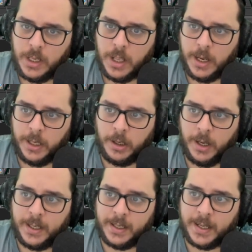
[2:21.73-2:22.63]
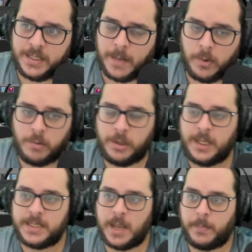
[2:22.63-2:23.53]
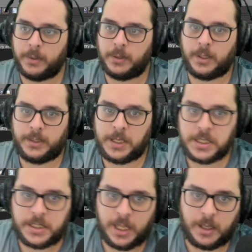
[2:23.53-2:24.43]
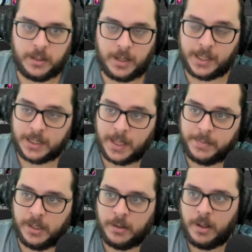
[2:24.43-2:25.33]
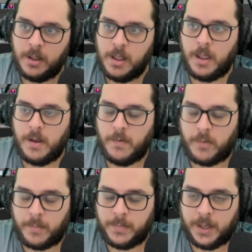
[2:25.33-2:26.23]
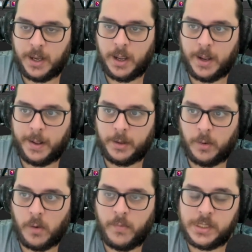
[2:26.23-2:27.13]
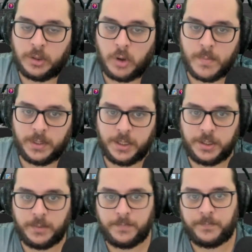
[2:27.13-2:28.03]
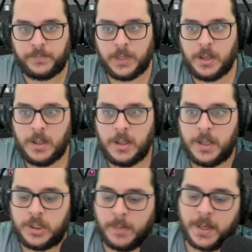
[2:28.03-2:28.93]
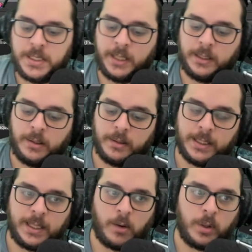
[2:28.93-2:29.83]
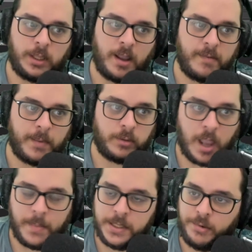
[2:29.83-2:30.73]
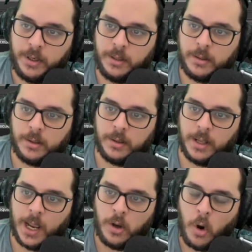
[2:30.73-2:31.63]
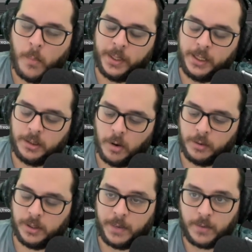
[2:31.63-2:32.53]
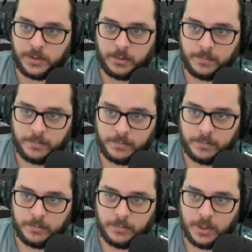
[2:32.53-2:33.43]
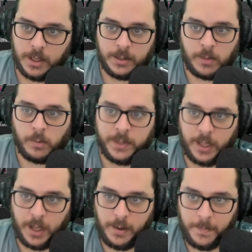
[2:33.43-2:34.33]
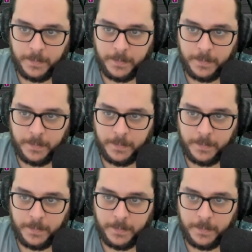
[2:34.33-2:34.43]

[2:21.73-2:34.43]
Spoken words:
In an concrete example, this is taken and adapted from the official documentation. So imagine that what I have about chemistry, I open it on the browser. That will be the A.